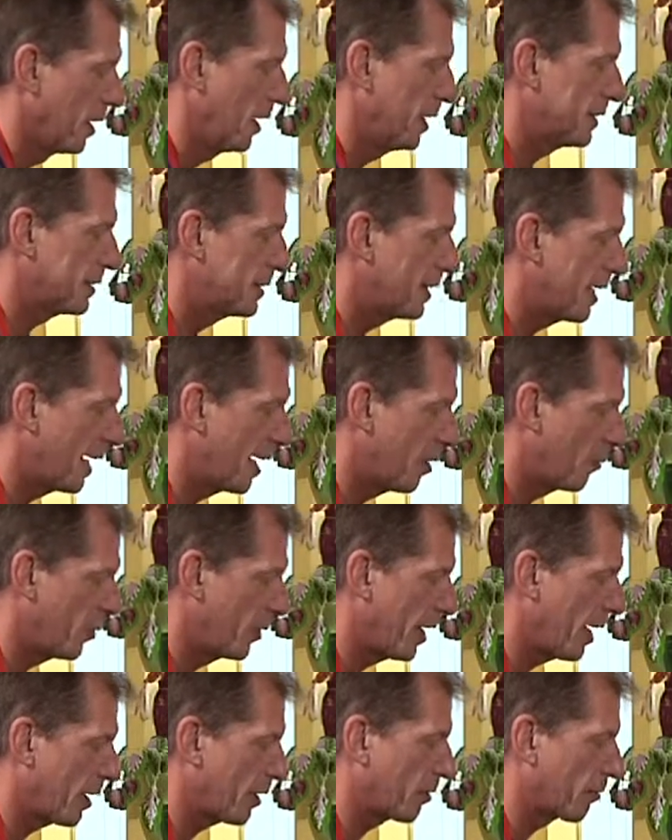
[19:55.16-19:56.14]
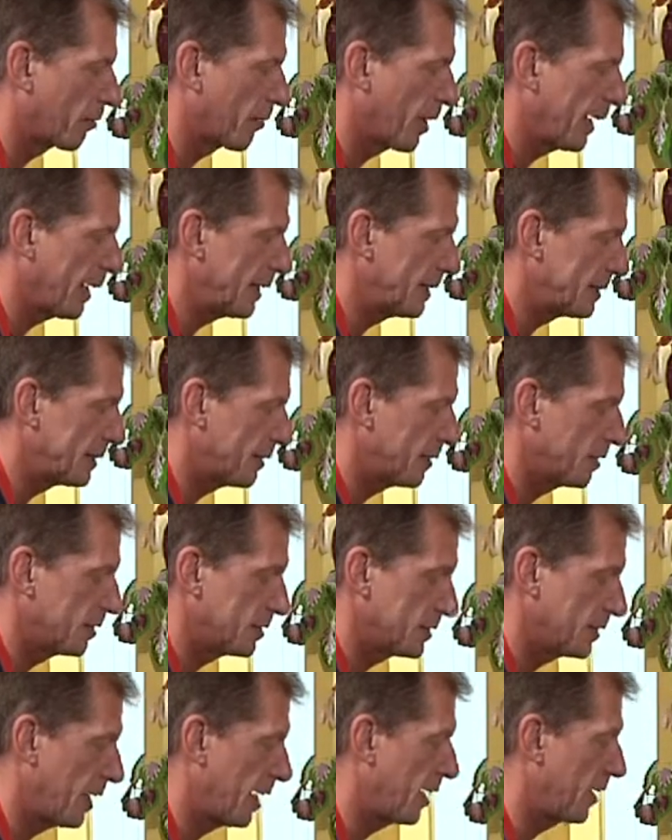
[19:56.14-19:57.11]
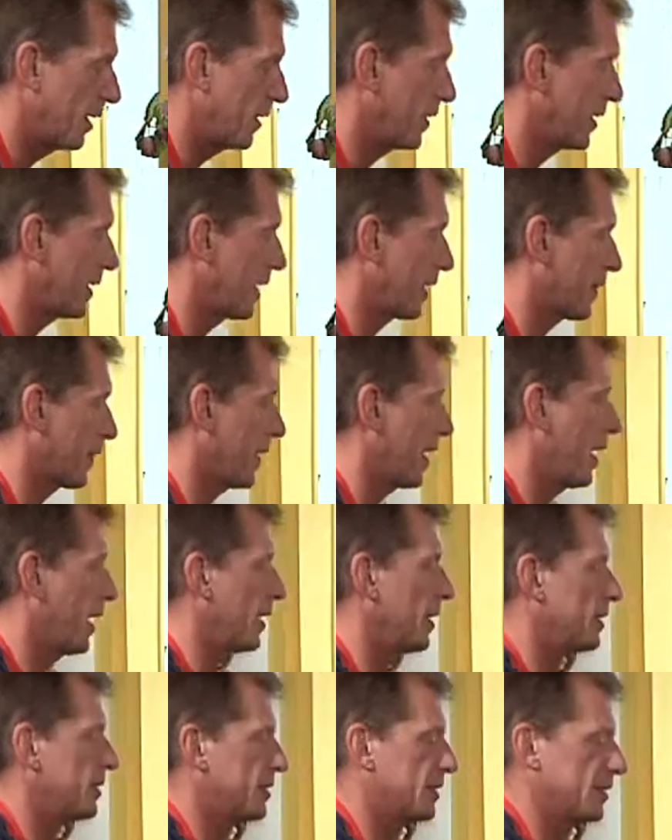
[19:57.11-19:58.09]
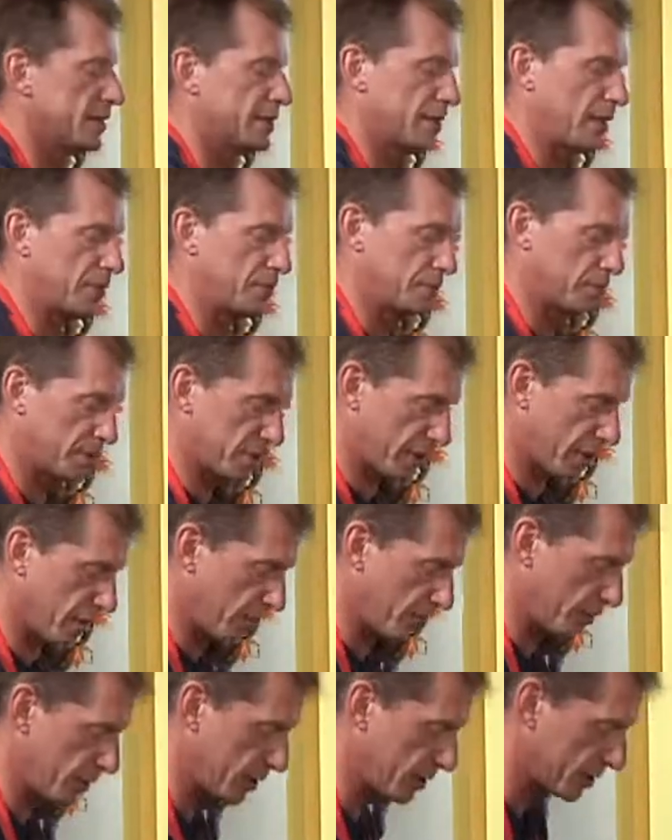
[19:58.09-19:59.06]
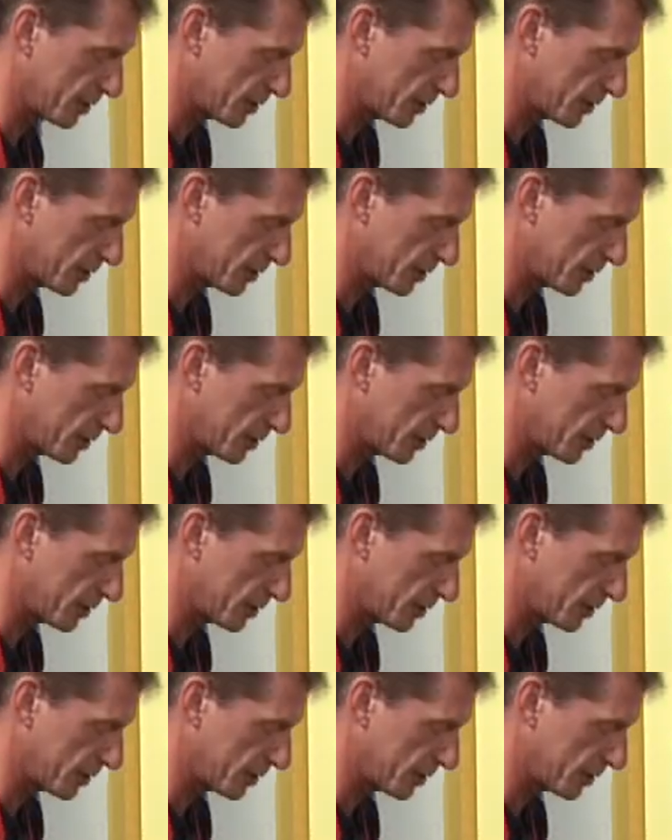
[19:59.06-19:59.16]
It's not, we're not going to raise it, or it's not anything like that. It's just, I'm just covering it